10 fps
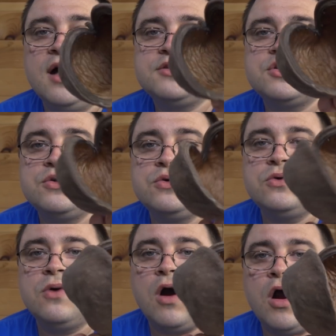
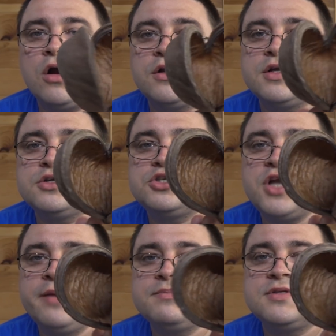2
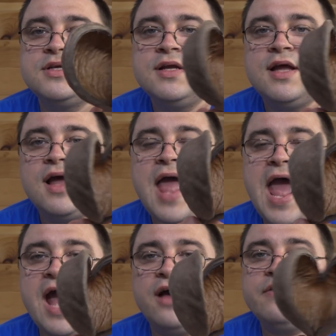heart-shaped
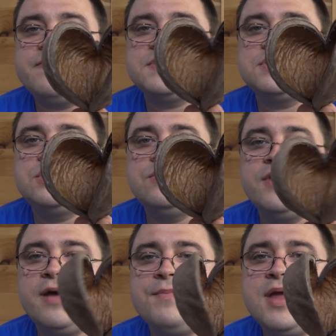halves to
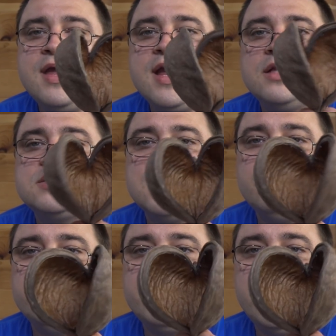them, and
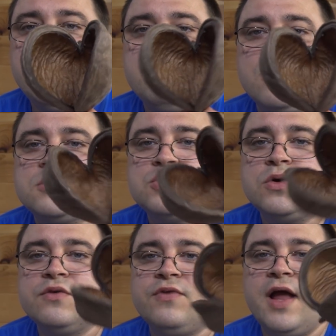some of them are
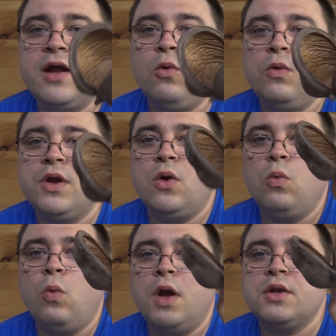sort of like, you know,
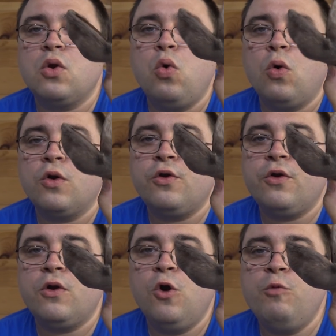
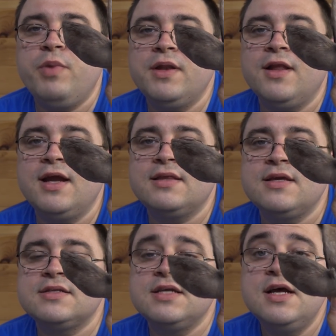1/4 open like
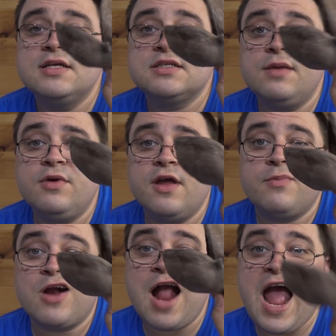this. Some of them
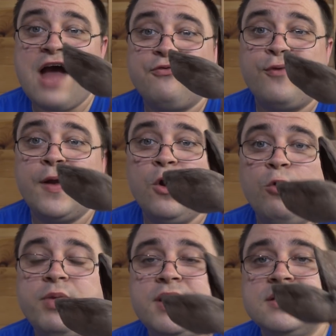are halfway
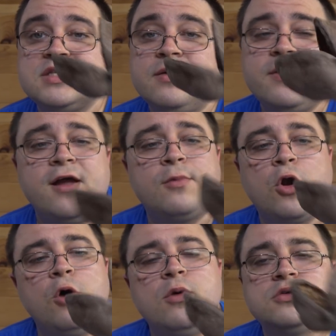open, and some of them are
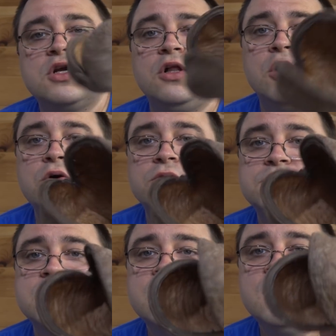almost
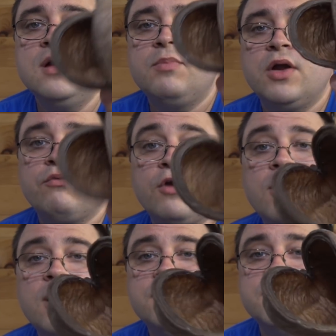closed. But
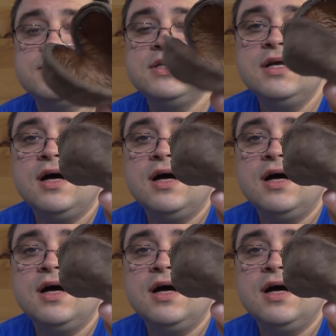regardless,